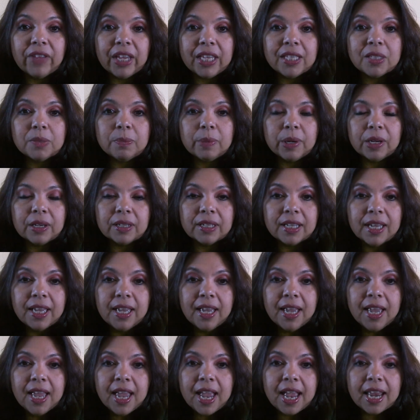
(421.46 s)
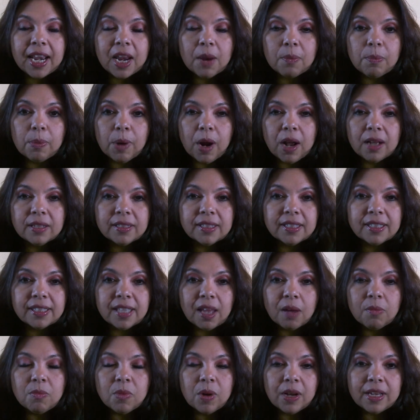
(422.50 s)
Facebook and I brought
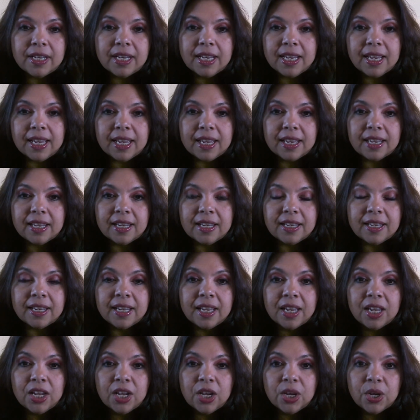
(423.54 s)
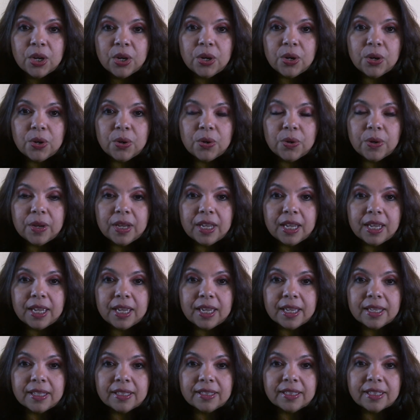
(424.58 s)
someone in who
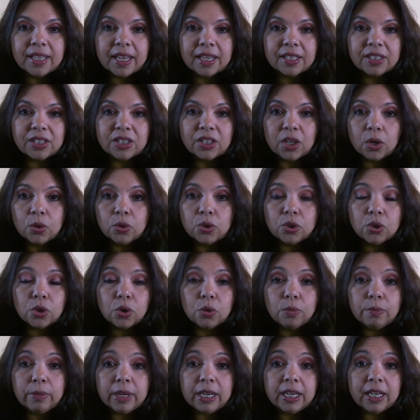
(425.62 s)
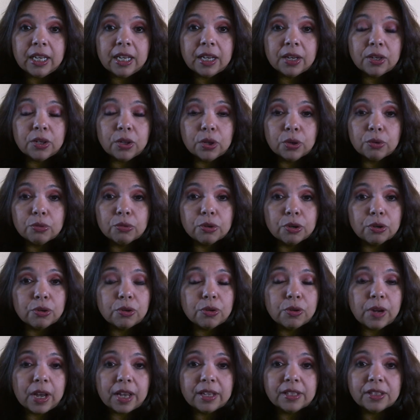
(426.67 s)
is a social media guru
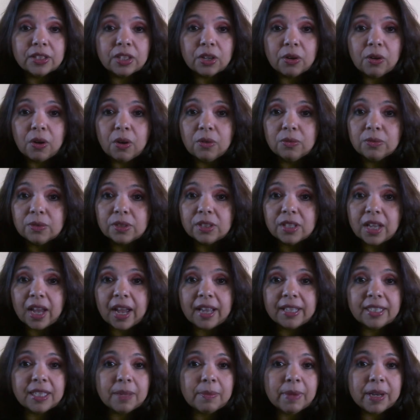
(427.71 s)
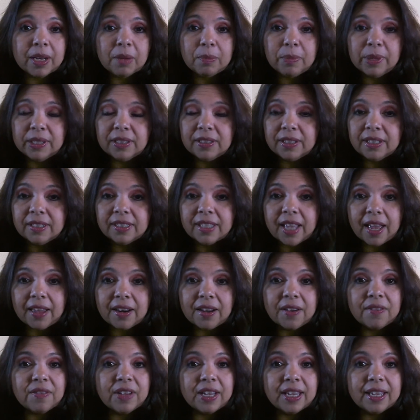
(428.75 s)
who has their own site, they make a business out
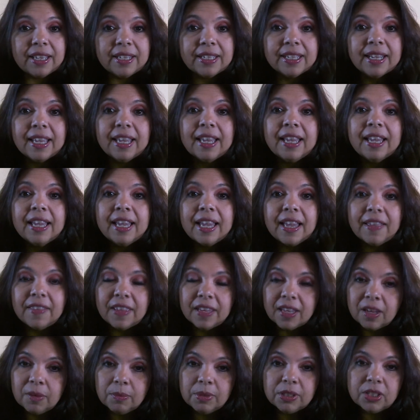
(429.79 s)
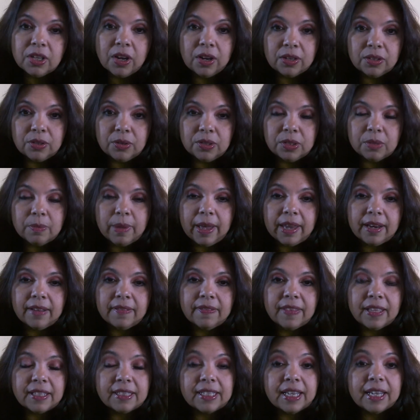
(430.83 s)
of it, and they come and talk to us about it.
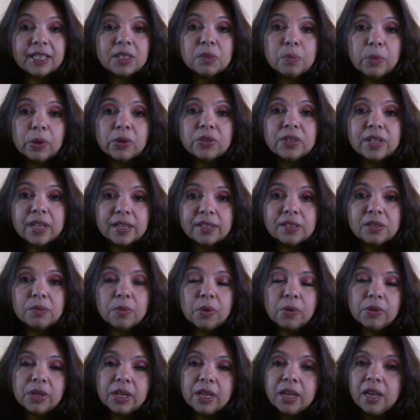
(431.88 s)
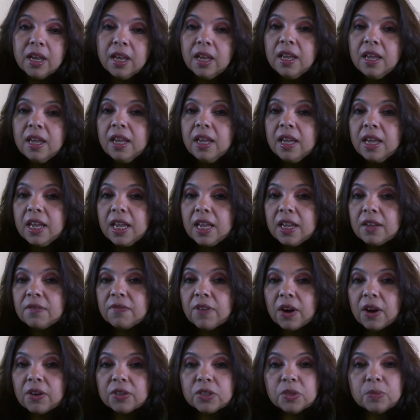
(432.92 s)
That's expert testimony. If
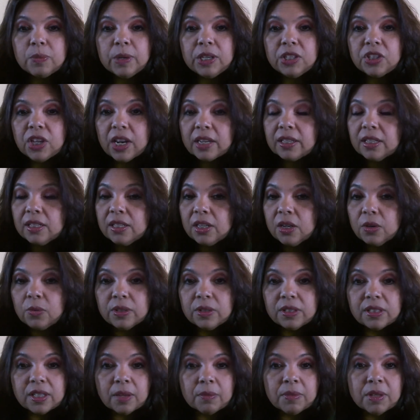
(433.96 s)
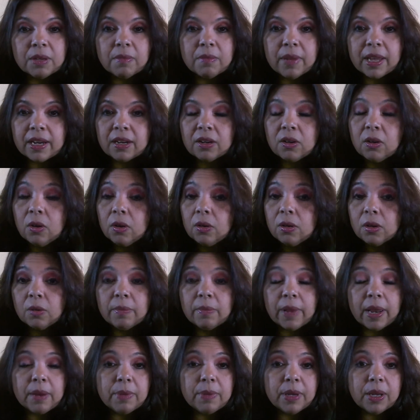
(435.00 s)
our speech had to do with something medical or
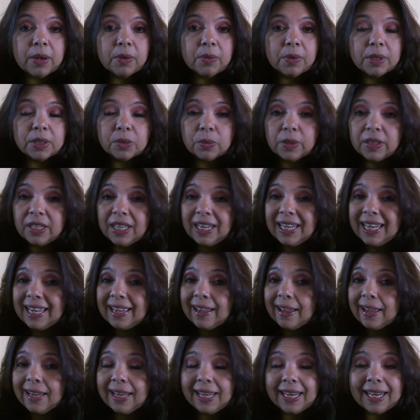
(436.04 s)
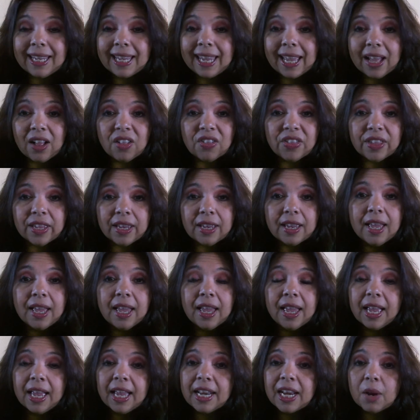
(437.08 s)
maybe it was with eating eating healthy
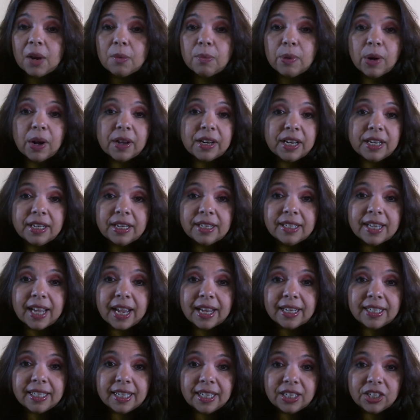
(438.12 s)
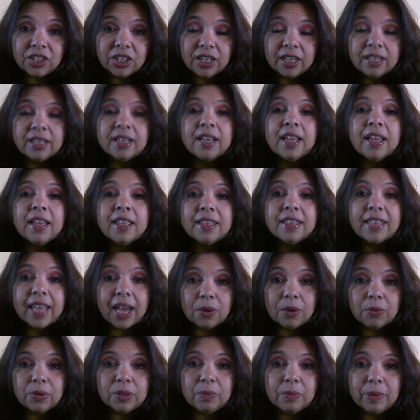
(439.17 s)
and I brought in a dietitian,
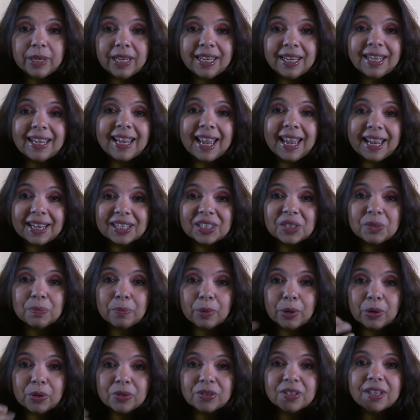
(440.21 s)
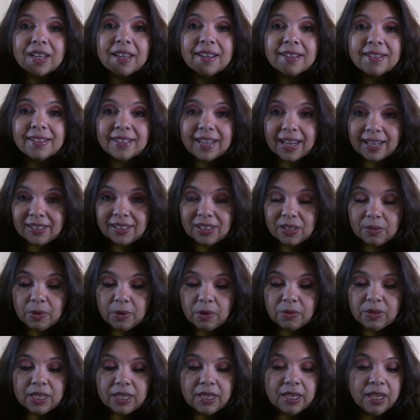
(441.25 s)
that would be expert
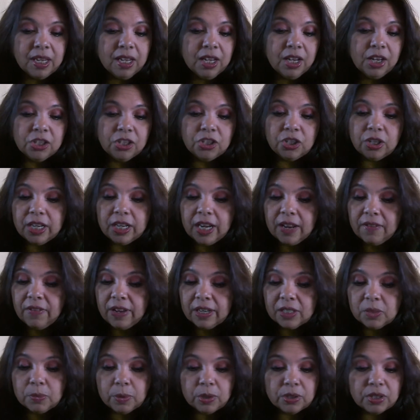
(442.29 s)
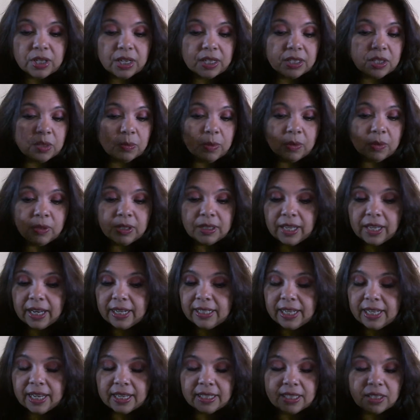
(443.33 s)
testimony. So you could have expert testimony, lay
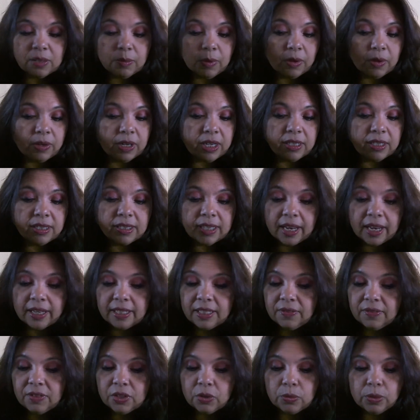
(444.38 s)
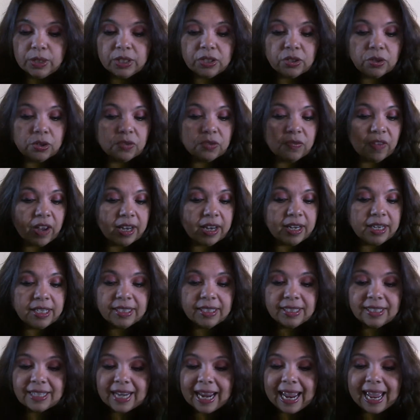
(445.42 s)
testimony, scientific research
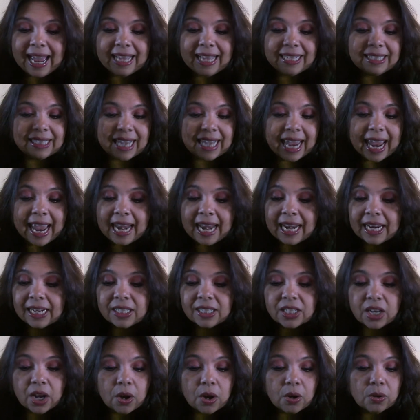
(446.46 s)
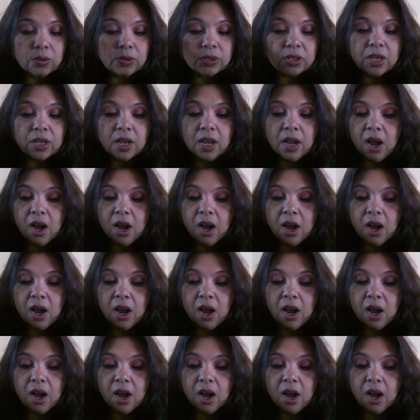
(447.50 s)
findings, stats, anecdotes,